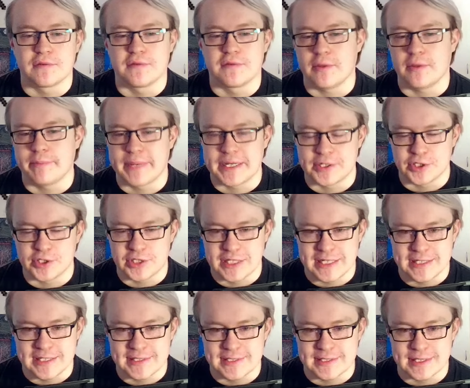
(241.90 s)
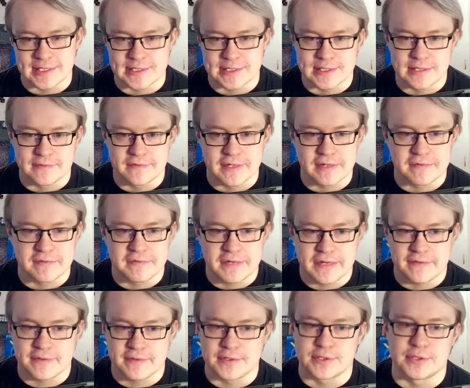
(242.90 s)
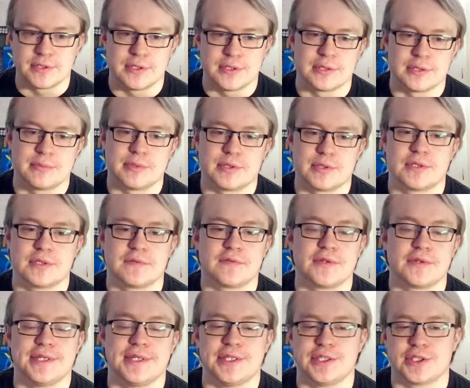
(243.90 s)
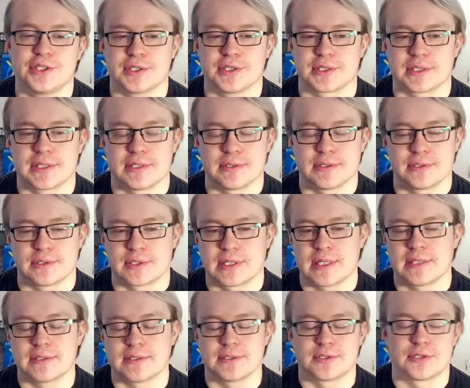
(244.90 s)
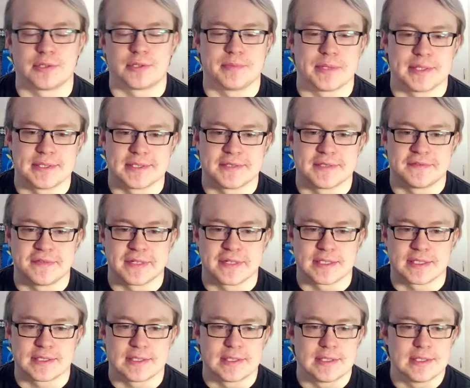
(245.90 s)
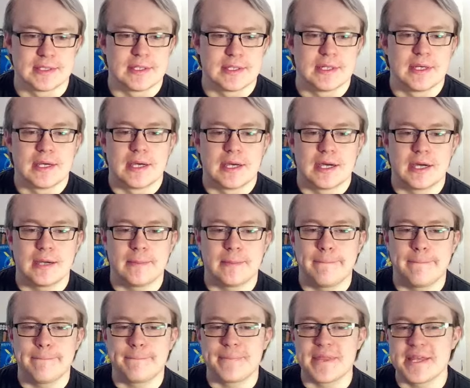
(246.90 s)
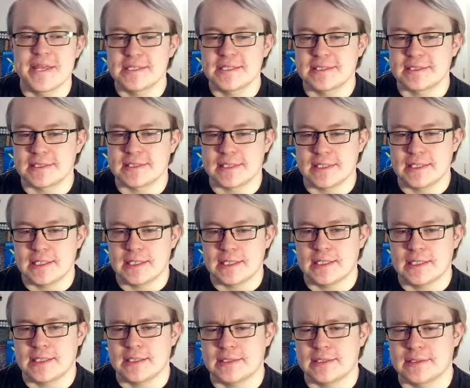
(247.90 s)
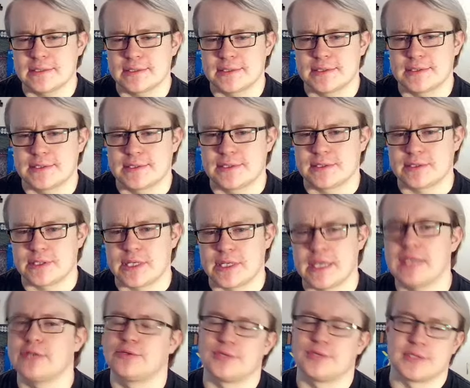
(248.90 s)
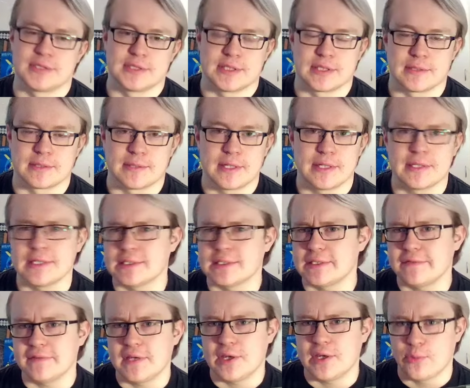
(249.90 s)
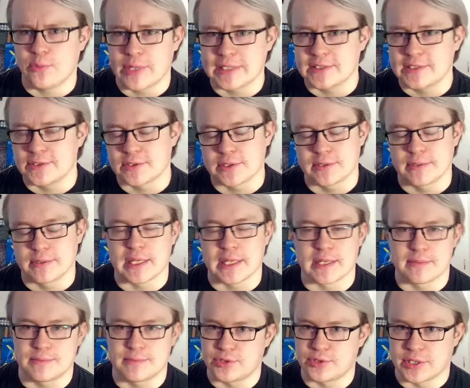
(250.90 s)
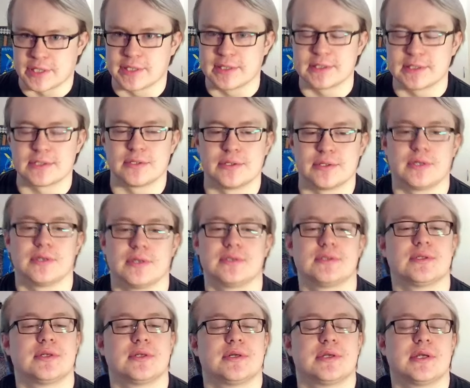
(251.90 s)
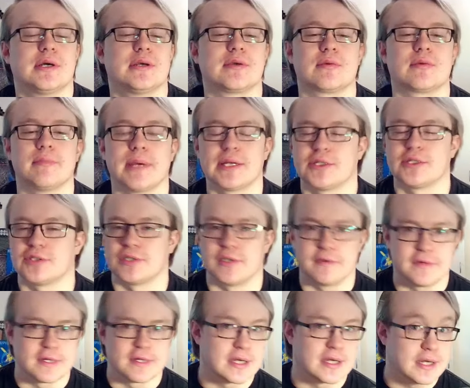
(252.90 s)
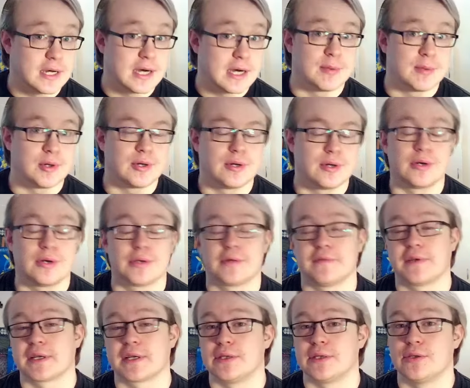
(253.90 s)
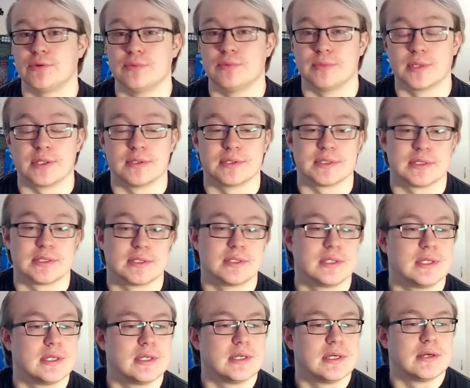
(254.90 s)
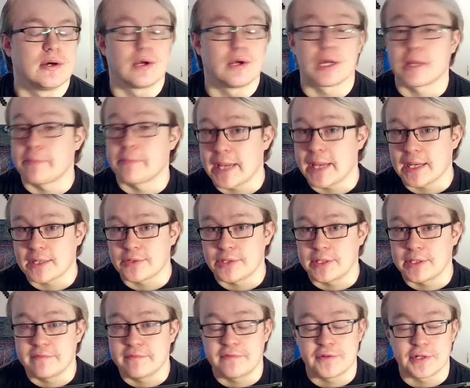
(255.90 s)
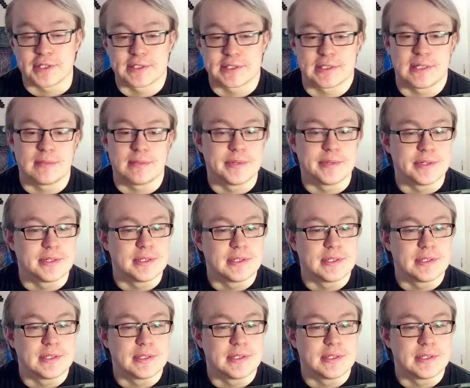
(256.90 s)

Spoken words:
your banished insects and inflict 500 to your opponent for each card destroyed by this effect. This is interesting. There's definitely ways you can like trigger this on your turn. You can banish it off of like an Armor Horn, off of like a Doom Dozer, like a Beargram, for example.